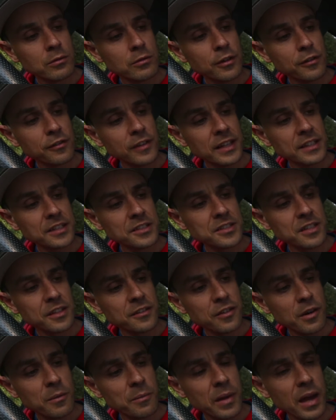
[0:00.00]
reflectors in the
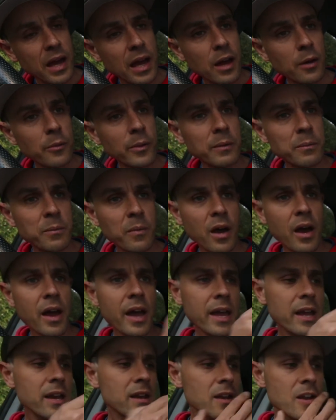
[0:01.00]
front bar. When
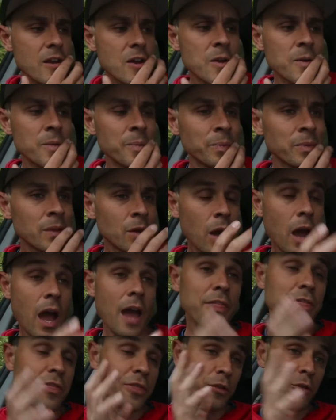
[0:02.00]
mine,
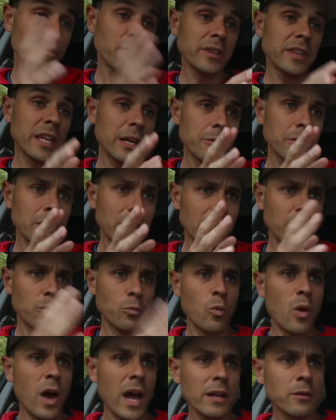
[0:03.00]
I thought they were like
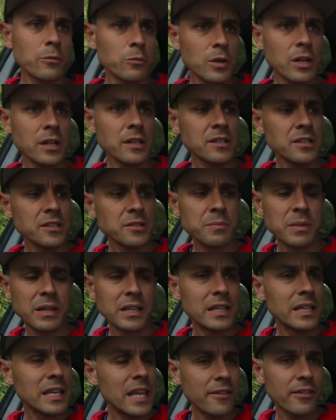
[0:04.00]
white ones, but
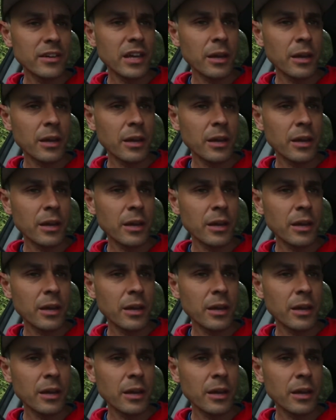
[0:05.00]
it never